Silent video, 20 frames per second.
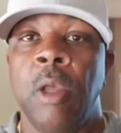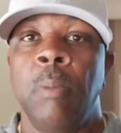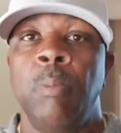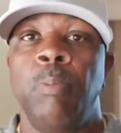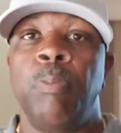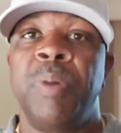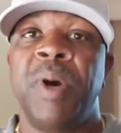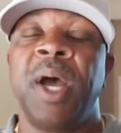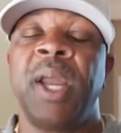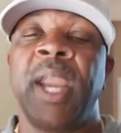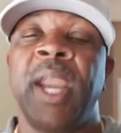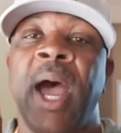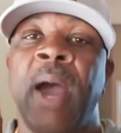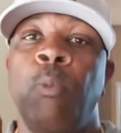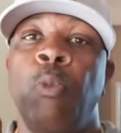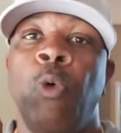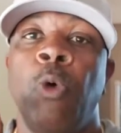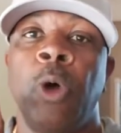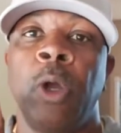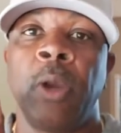but I
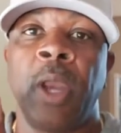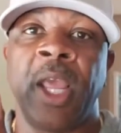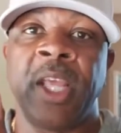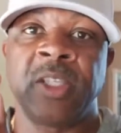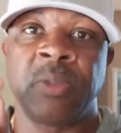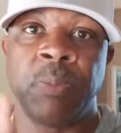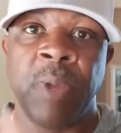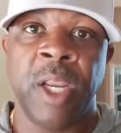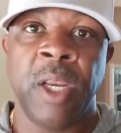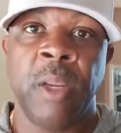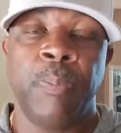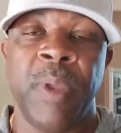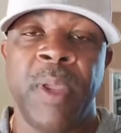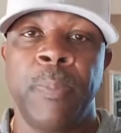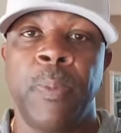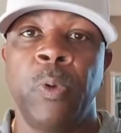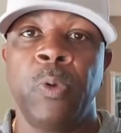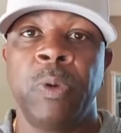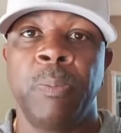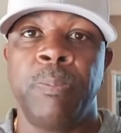want as many
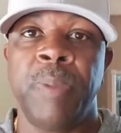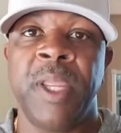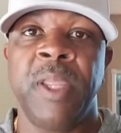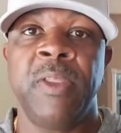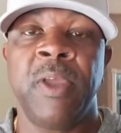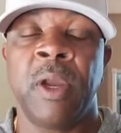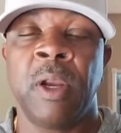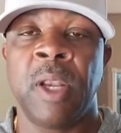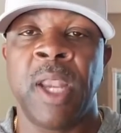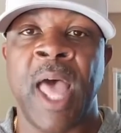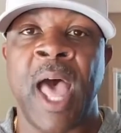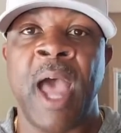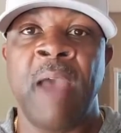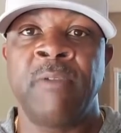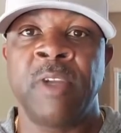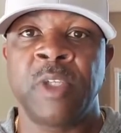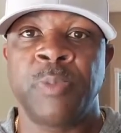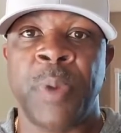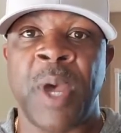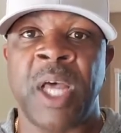people to be there
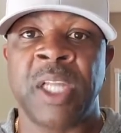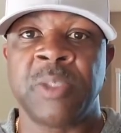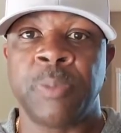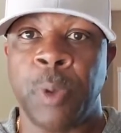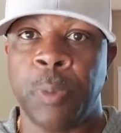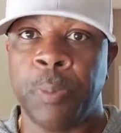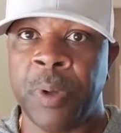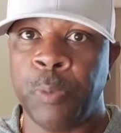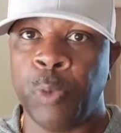live as possible.